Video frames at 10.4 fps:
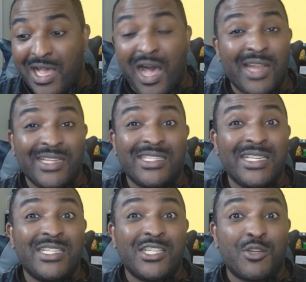Honestly,
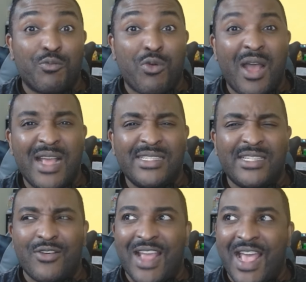it's a surprise
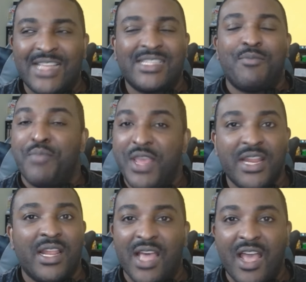there hasn't been
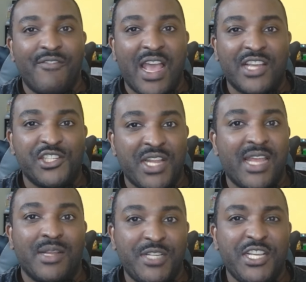a live-action
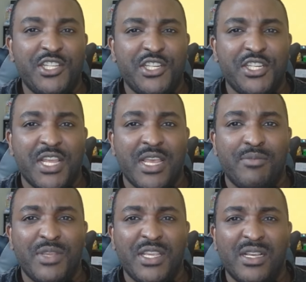adaptation yet,
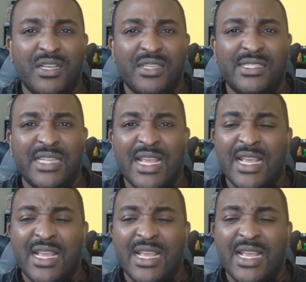because